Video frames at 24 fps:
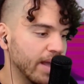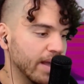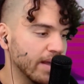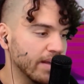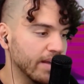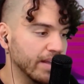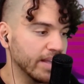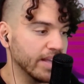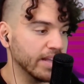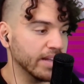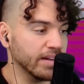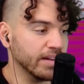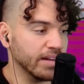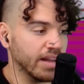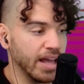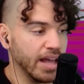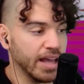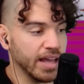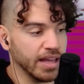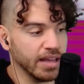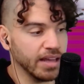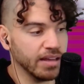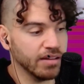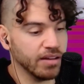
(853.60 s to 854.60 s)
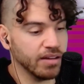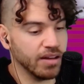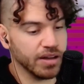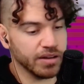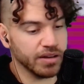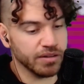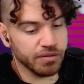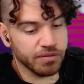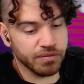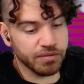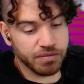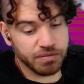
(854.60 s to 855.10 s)
in a
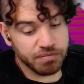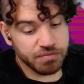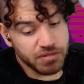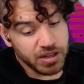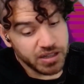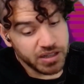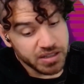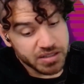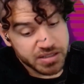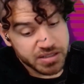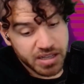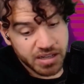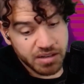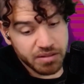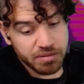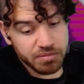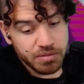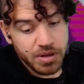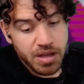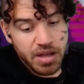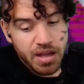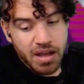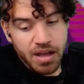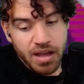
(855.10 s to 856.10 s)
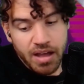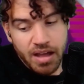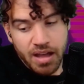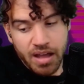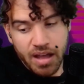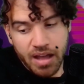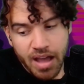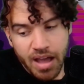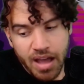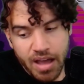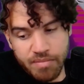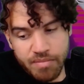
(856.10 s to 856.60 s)
kind of, like I said,
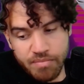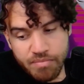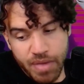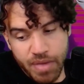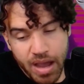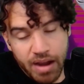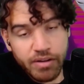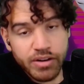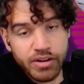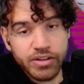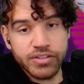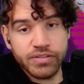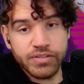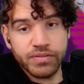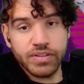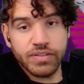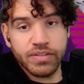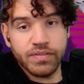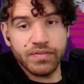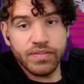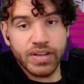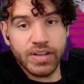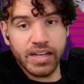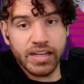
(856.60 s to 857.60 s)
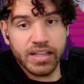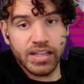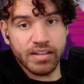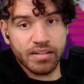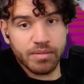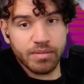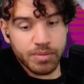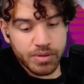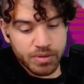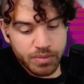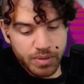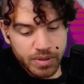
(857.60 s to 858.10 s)
a marriage of convenience
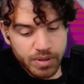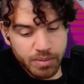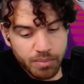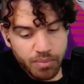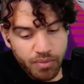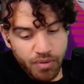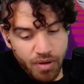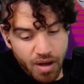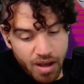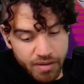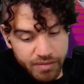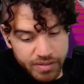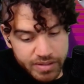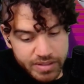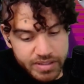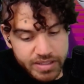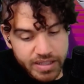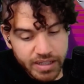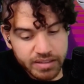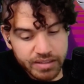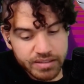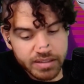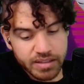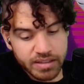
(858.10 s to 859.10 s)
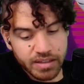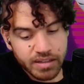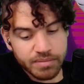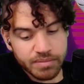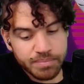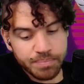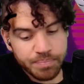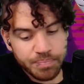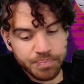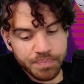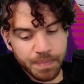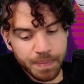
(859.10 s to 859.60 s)
between the private
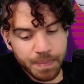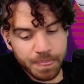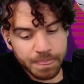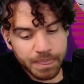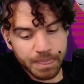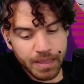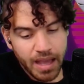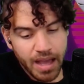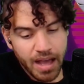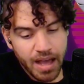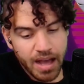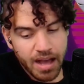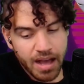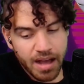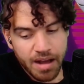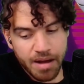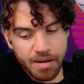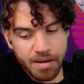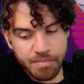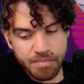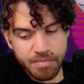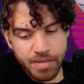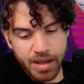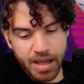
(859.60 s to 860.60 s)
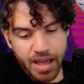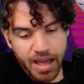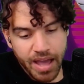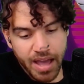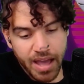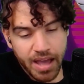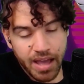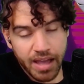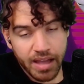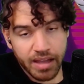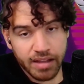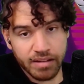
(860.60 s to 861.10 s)
sector
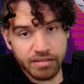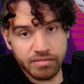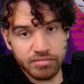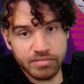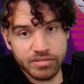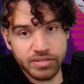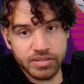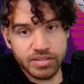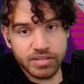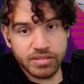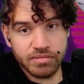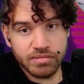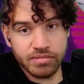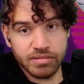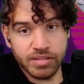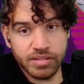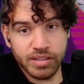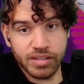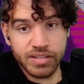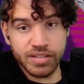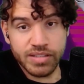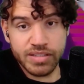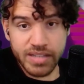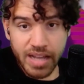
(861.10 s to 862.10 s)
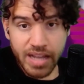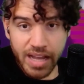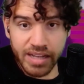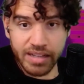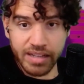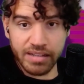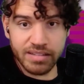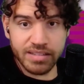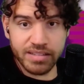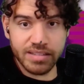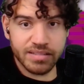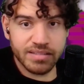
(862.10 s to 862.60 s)
and the
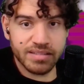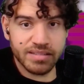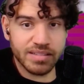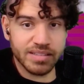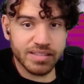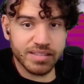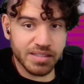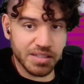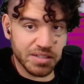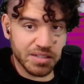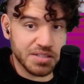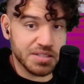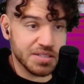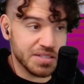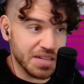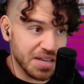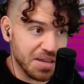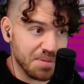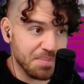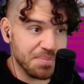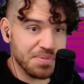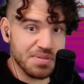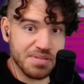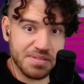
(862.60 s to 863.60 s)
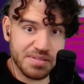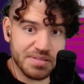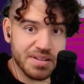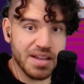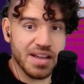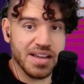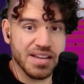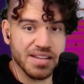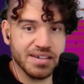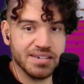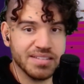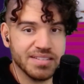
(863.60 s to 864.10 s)
state, the deep
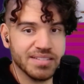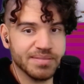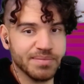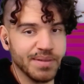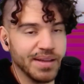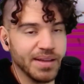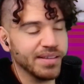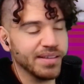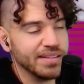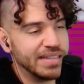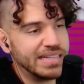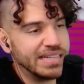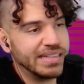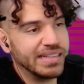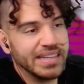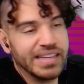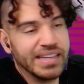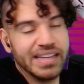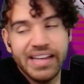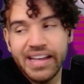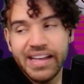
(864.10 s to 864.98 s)
state, basically,